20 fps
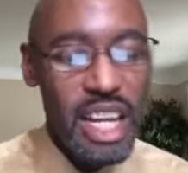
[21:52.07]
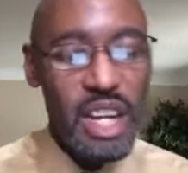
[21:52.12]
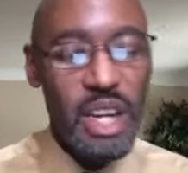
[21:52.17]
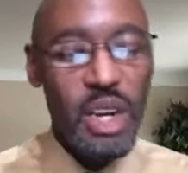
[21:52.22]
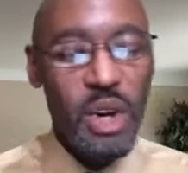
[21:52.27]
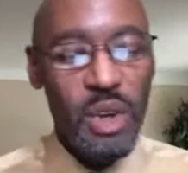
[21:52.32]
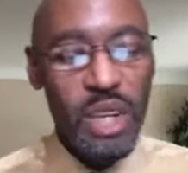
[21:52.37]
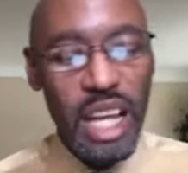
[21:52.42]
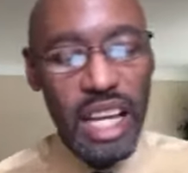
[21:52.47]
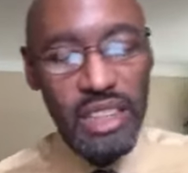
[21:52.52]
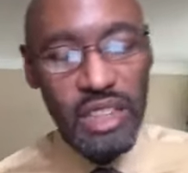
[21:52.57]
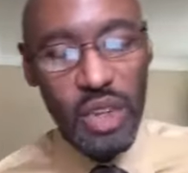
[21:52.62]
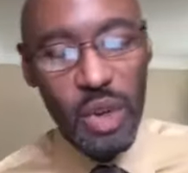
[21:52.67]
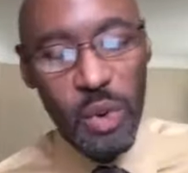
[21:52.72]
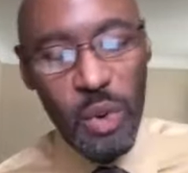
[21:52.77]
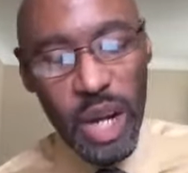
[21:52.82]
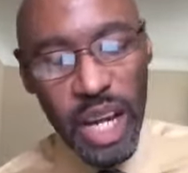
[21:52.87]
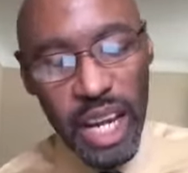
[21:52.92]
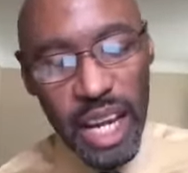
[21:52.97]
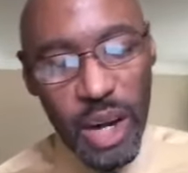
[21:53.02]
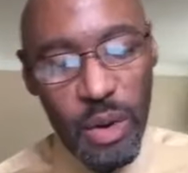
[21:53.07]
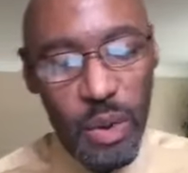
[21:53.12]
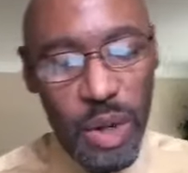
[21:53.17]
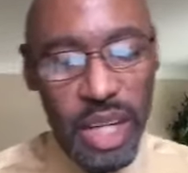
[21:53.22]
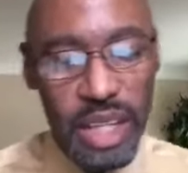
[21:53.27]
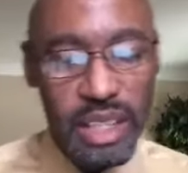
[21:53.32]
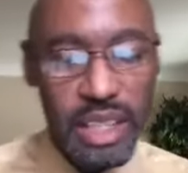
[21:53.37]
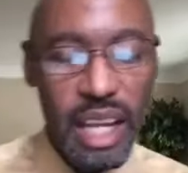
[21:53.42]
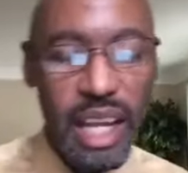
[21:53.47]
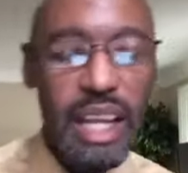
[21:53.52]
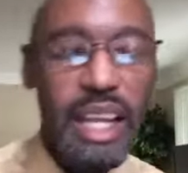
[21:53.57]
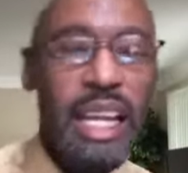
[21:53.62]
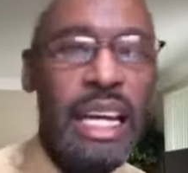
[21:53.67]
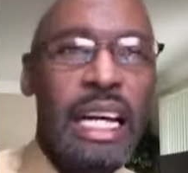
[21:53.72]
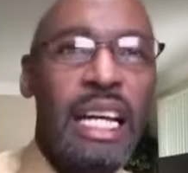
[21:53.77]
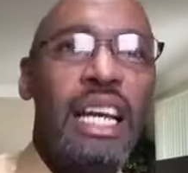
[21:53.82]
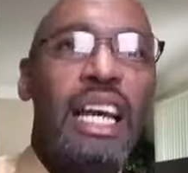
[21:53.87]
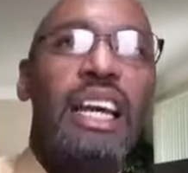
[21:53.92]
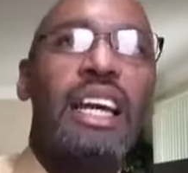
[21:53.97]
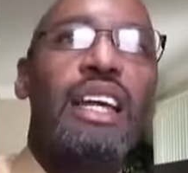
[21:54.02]
you know, that's the way that we take.
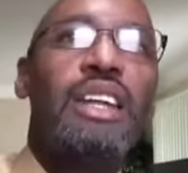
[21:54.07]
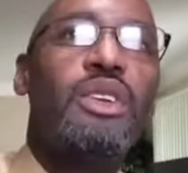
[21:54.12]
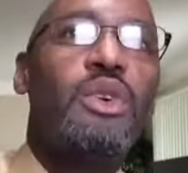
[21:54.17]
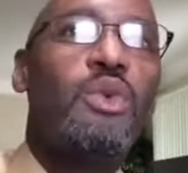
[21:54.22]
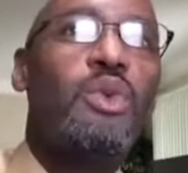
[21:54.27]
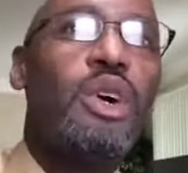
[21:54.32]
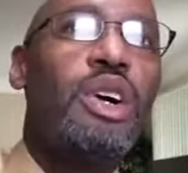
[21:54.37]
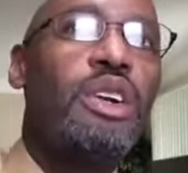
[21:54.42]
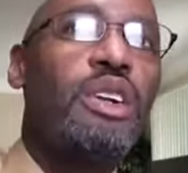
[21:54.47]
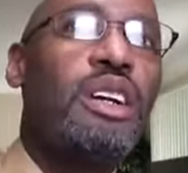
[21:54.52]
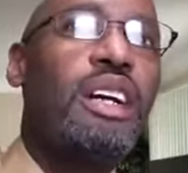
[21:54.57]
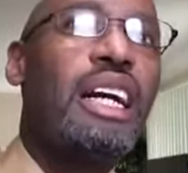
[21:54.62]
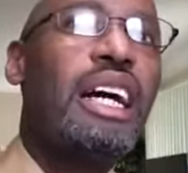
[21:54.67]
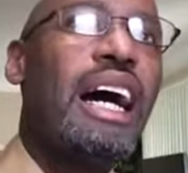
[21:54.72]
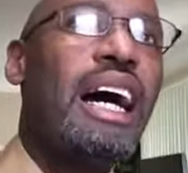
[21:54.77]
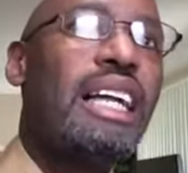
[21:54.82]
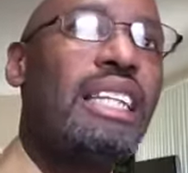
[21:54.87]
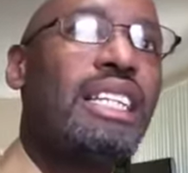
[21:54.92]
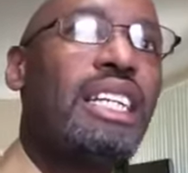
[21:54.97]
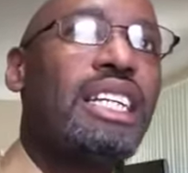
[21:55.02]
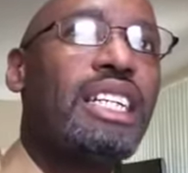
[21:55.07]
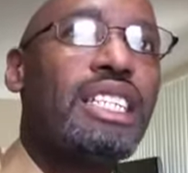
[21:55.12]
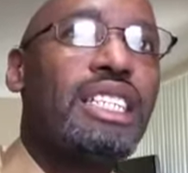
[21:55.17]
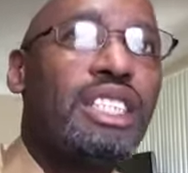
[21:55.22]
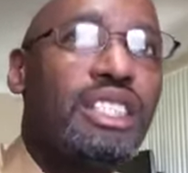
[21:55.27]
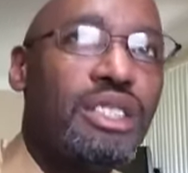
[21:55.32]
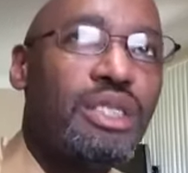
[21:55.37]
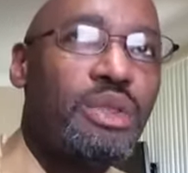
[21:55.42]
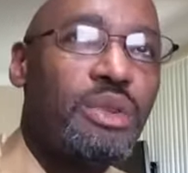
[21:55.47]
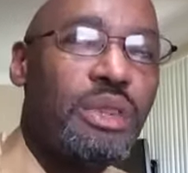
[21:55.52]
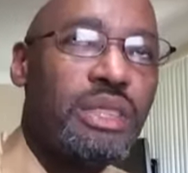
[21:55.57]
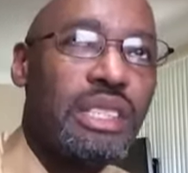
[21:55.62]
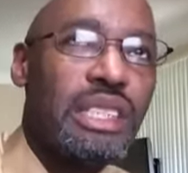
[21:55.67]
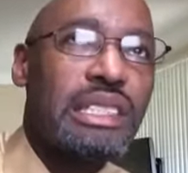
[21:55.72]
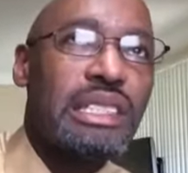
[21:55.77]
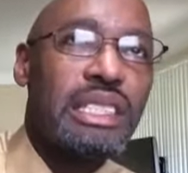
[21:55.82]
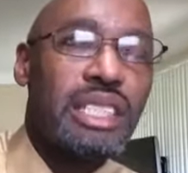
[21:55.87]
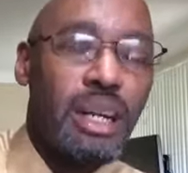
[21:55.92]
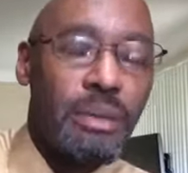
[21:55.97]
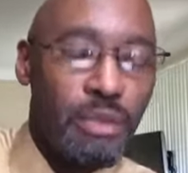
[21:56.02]
And the word of God declares to us that
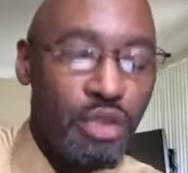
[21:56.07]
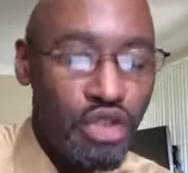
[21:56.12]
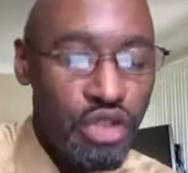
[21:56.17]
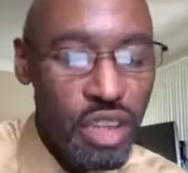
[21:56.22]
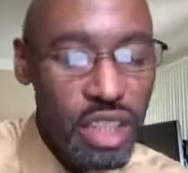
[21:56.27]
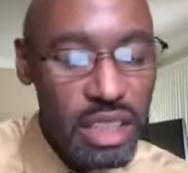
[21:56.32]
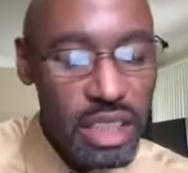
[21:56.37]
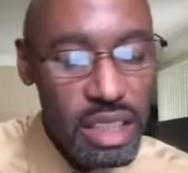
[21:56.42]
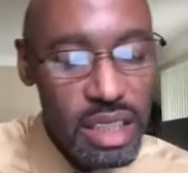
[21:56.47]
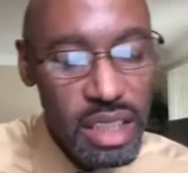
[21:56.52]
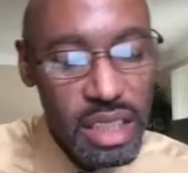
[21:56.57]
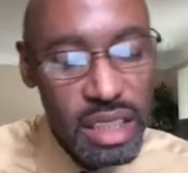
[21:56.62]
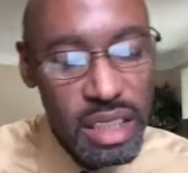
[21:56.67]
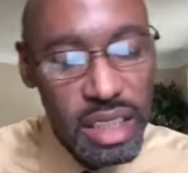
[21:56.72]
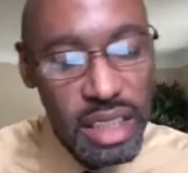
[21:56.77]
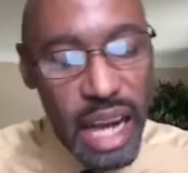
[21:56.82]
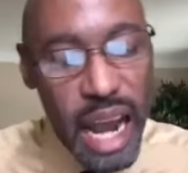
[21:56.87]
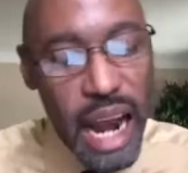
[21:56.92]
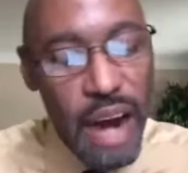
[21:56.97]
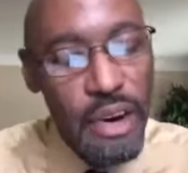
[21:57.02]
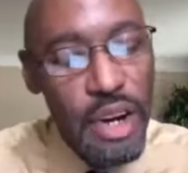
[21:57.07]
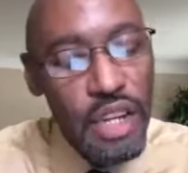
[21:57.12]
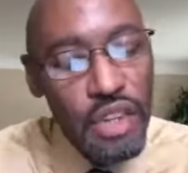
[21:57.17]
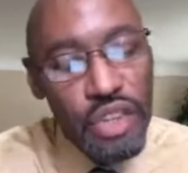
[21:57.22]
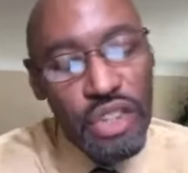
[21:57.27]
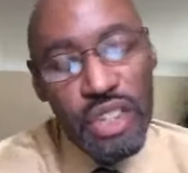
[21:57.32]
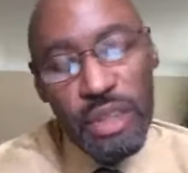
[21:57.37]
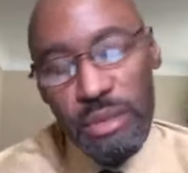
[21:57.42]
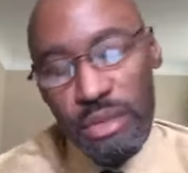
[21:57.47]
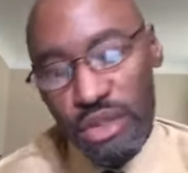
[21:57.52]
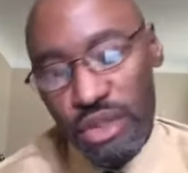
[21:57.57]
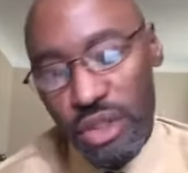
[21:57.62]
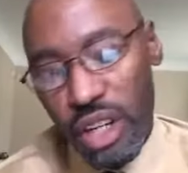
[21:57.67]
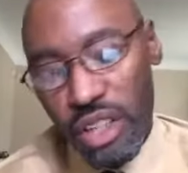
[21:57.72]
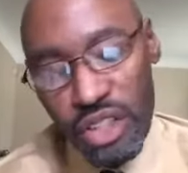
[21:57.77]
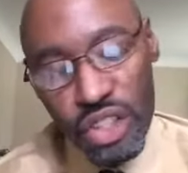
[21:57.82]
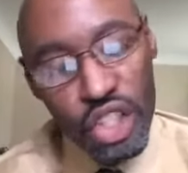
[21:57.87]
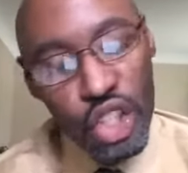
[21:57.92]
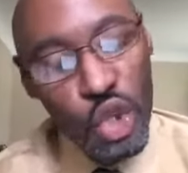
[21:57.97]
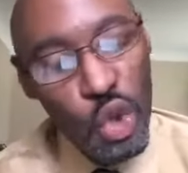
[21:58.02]
some trust in chariots, some
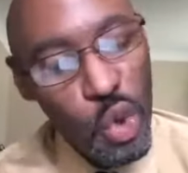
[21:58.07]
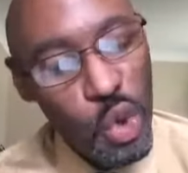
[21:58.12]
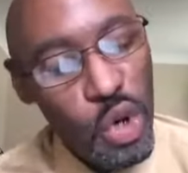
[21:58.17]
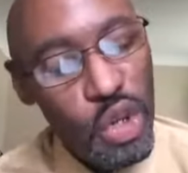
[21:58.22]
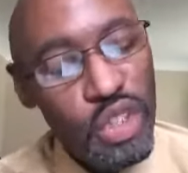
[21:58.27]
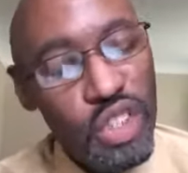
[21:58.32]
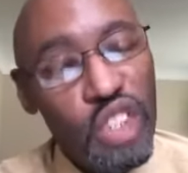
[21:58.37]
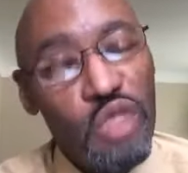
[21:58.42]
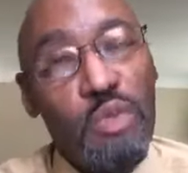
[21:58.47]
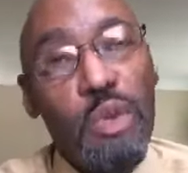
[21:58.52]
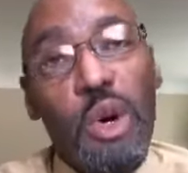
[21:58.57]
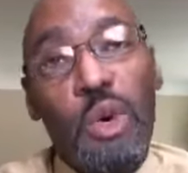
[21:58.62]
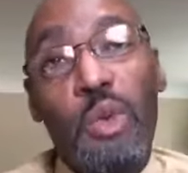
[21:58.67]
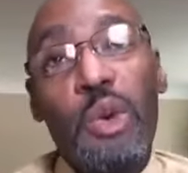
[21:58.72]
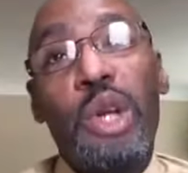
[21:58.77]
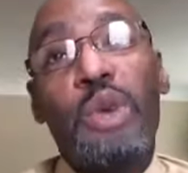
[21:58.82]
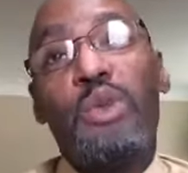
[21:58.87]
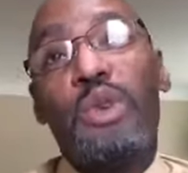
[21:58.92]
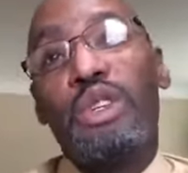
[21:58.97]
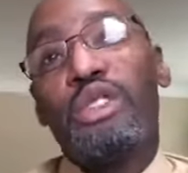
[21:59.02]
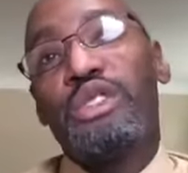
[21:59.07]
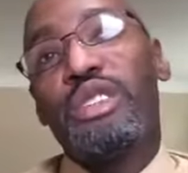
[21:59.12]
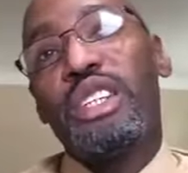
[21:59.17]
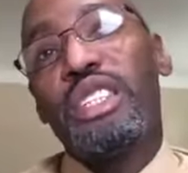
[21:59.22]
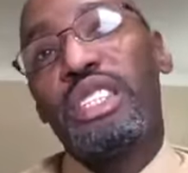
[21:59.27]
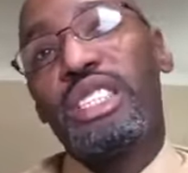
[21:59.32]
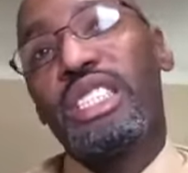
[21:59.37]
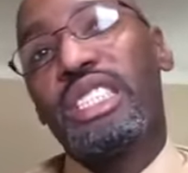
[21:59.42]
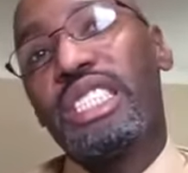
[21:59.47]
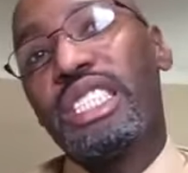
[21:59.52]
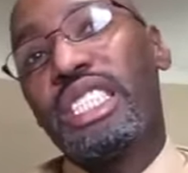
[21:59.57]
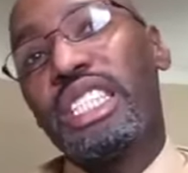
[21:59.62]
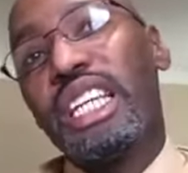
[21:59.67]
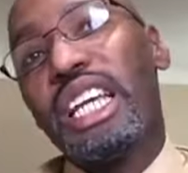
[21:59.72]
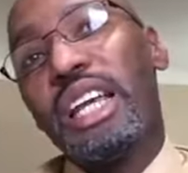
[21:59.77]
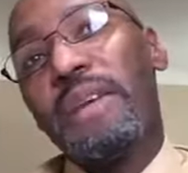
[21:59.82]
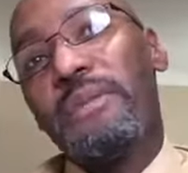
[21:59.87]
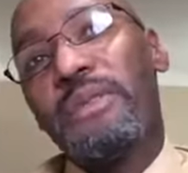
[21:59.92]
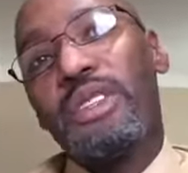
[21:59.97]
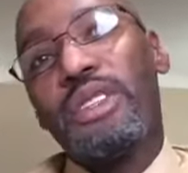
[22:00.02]
trust in horses, but we will trust in the
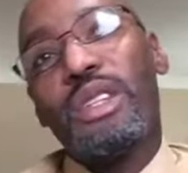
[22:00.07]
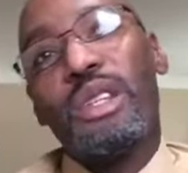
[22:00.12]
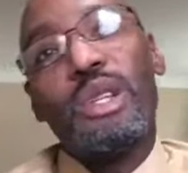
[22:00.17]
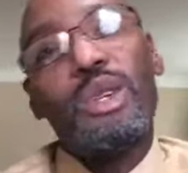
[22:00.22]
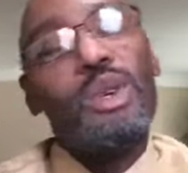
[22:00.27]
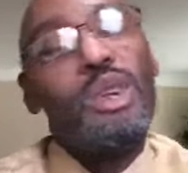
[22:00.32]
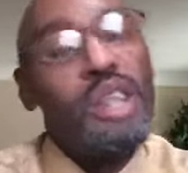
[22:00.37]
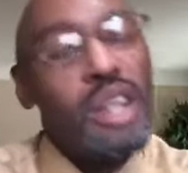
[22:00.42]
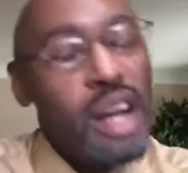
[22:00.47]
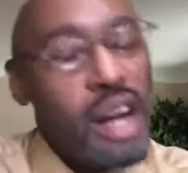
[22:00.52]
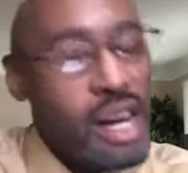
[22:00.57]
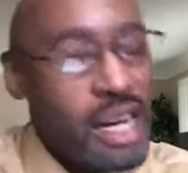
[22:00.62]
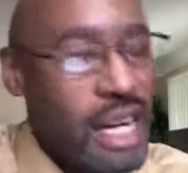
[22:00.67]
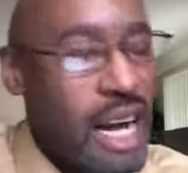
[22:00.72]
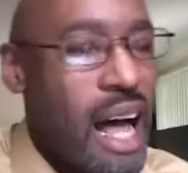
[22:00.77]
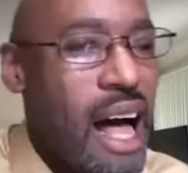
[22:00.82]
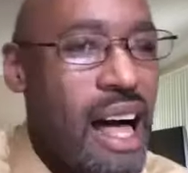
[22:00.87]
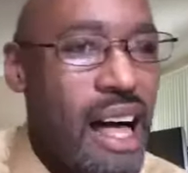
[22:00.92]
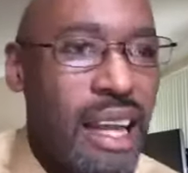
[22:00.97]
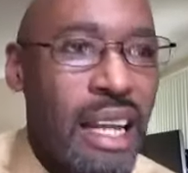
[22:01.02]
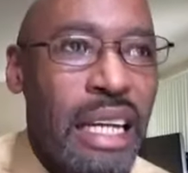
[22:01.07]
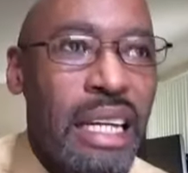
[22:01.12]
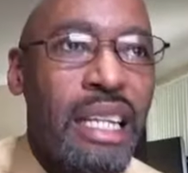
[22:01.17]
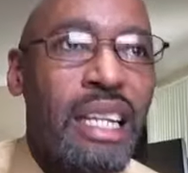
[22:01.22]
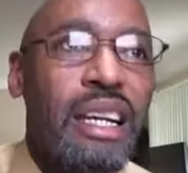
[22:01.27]
name of the Lord our God.